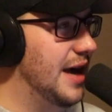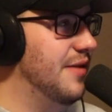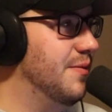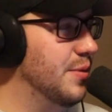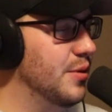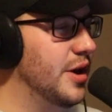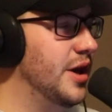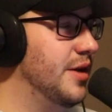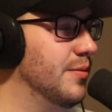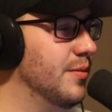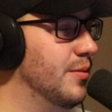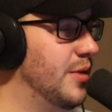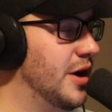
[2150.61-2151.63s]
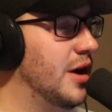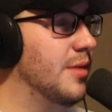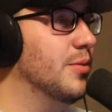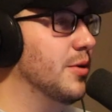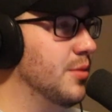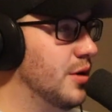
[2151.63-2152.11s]
played my
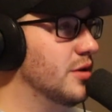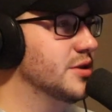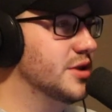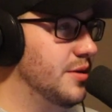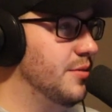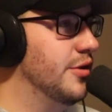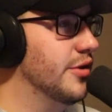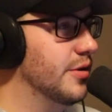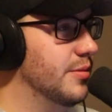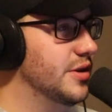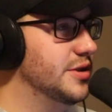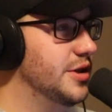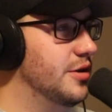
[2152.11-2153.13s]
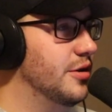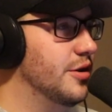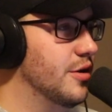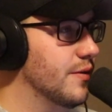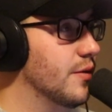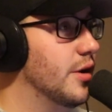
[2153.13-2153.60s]
all-state music my senior
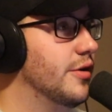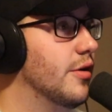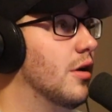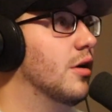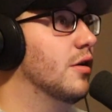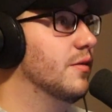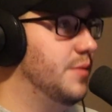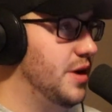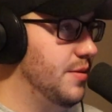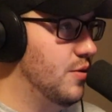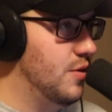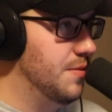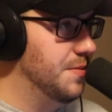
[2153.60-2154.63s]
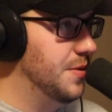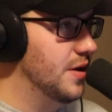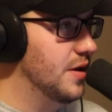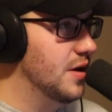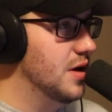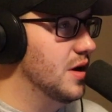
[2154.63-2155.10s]
year for a ton of people.
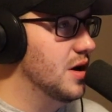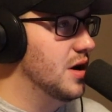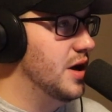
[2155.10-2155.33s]
Mm-hmm.